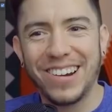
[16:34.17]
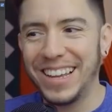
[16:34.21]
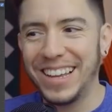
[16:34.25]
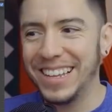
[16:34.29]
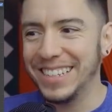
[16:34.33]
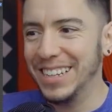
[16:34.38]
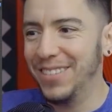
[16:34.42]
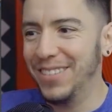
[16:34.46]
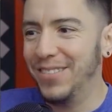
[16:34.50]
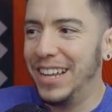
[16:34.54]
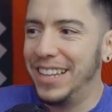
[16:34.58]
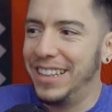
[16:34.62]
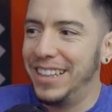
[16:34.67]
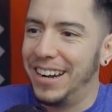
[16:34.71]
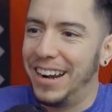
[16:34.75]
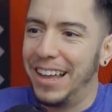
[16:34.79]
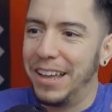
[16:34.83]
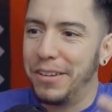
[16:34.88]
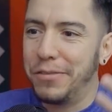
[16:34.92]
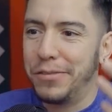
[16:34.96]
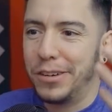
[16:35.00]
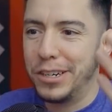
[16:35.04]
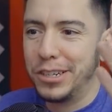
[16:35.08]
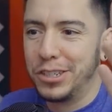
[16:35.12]
areas in Blender,
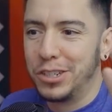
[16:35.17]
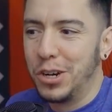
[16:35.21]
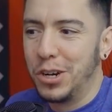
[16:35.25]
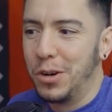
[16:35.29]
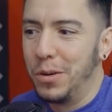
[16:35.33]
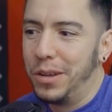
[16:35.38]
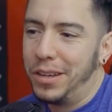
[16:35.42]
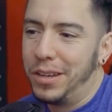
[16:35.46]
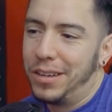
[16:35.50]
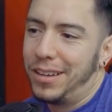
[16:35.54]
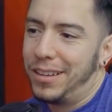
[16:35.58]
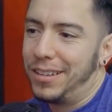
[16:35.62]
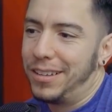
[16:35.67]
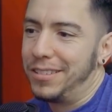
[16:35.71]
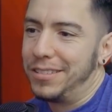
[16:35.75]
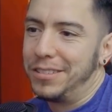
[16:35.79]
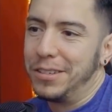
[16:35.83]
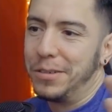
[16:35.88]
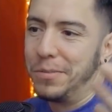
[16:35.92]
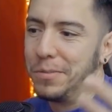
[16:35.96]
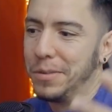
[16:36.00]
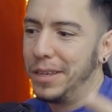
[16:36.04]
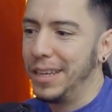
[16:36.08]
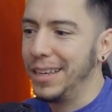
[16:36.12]
like first showing us
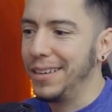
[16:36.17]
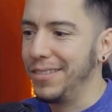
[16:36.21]
some